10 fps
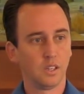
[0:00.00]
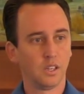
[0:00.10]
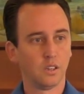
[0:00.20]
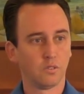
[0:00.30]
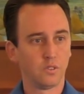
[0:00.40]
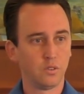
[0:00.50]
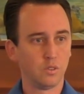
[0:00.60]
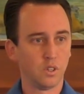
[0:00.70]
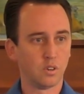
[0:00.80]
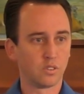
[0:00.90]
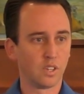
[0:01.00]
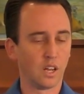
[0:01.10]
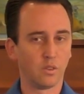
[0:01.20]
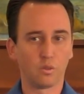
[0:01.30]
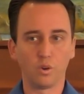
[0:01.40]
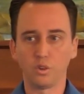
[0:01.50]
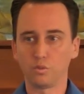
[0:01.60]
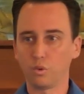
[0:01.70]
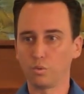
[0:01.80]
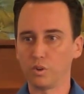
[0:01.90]
In a few years down the road, as
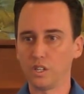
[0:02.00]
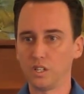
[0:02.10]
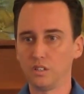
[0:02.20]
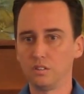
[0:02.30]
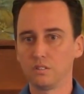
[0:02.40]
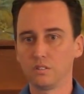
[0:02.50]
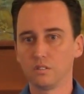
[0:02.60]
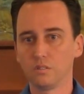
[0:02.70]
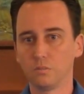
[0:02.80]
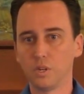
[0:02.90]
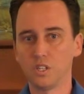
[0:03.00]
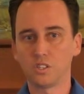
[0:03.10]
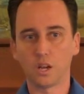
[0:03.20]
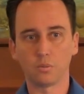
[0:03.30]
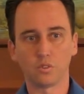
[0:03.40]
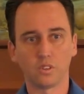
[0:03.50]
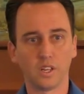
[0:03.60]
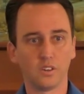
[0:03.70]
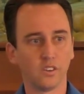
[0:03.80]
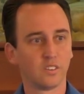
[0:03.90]
we'll read many chapters
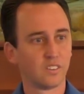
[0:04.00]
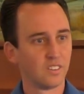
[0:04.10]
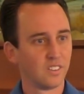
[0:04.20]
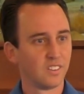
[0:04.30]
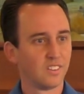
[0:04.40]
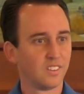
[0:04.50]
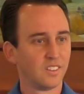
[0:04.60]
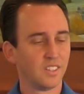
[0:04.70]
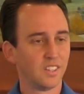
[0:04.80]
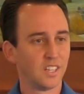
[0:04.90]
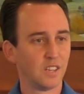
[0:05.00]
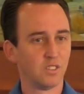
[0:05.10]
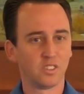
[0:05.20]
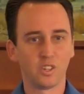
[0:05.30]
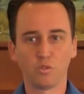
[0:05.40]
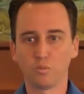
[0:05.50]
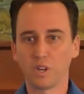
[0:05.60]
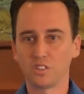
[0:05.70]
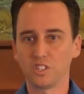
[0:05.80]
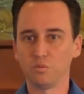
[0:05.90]
later, in David's sin with
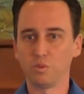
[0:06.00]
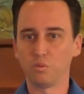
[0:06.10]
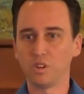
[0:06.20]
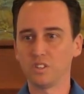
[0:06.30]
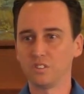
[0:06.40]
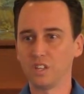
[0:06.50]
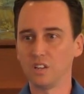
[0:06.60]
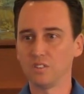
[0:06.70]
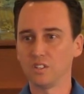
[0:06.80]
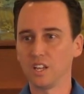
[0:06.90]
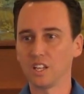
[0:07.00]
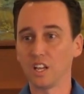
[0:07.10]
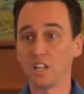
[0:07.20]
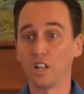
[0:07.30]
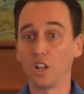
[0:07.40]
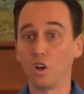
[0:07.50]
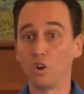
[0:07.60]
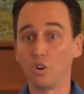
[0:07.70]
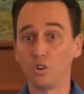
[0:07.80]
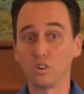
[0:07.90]
Bathsheba, what does David take a
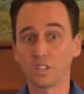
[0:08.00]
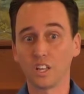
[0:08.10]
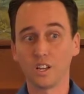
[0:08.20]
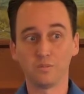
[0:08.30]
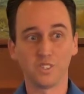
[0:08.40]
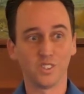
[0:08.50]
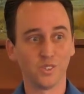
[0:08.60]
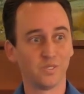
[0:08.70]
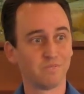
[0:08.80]
long time to do?